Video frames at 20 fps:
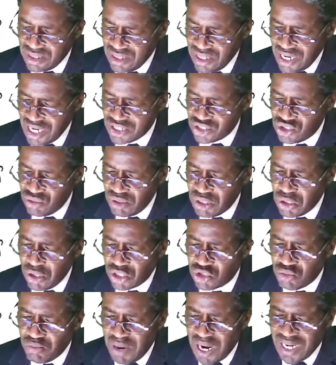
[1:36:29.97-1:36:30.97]
assuming you are
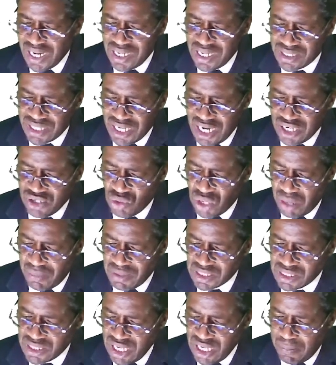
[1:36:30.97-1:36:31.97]
to balance and you come and
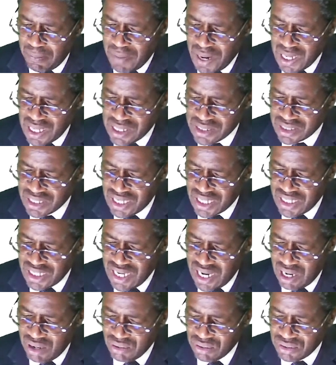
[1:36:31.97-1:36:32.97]
say your balance carry
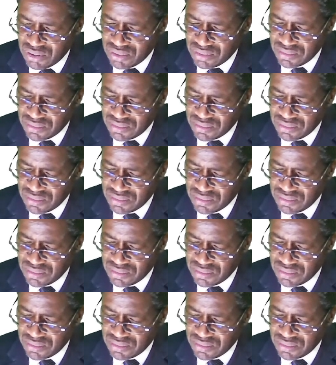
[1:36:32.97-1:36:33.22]
down,